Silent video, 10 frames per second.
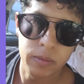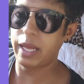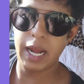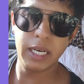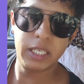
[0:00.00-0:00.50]

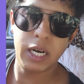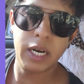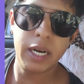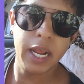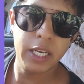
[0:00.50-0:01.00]
The
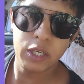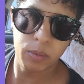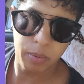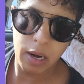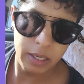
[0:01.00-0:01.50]
entire
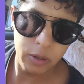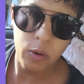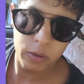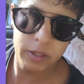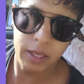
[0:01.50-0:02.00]
nation probably
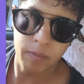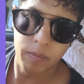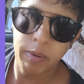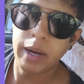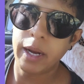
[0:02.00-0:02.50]
knows them
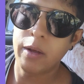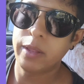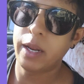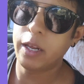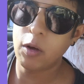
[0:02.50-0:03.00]
by now.
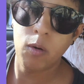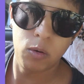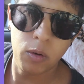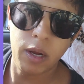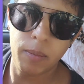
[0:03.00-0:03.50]
That, yo,
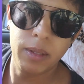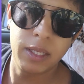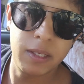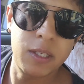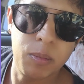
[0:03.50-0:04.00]
look at me,
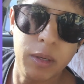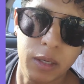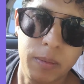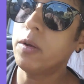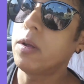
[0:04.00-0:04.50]
this is
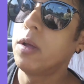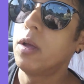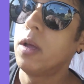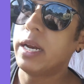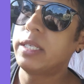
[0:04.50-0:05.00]
me. You know,
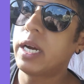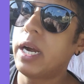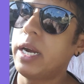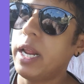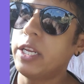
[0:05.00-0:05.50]

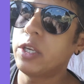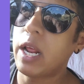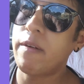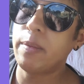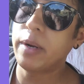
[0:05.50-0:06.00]
entire nation,
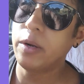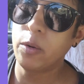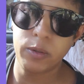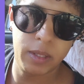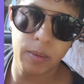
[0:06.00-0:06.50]
everybody
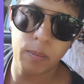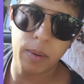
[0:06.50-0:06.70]
knows them.